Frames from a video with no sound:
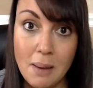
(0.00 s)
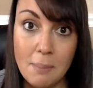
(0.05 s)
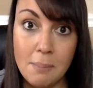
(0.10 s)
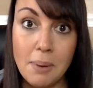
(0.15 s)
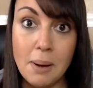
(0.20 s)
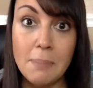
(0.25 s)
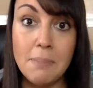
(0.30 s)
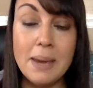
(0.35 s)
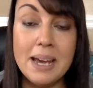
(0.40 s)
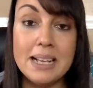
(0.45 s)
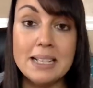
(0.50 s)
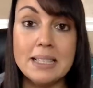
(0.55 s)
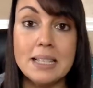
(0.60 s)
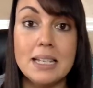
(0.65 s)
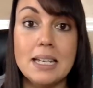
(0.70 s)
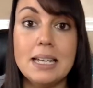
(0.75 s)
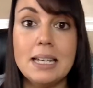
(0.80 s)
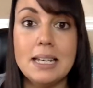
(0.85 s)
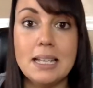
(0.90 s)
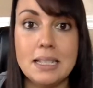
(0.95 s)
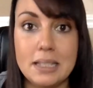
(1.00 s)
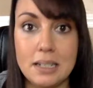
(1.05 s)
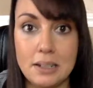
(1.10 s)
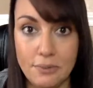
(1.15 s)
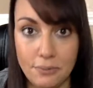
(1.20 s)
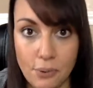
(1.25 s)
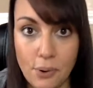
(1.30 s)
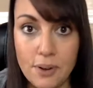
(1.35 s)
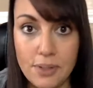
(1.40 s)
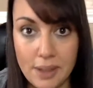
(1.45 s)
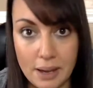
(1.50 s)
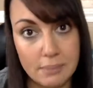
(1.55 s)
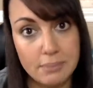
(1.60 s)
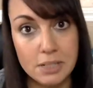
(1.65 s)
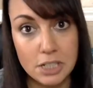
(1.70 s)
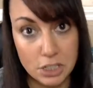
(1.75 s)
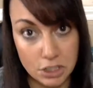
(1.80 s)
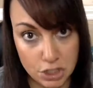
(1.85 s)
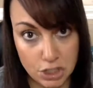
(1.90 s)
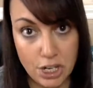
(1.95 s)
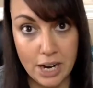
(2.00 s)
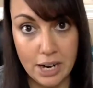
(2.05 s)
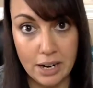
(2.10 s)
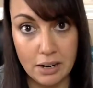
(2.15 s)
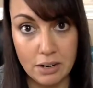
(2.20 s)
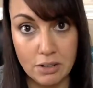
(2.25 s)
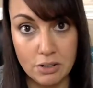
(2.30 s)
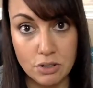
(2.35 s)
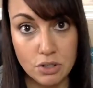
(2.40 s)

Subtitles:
but makes it easy for them to share.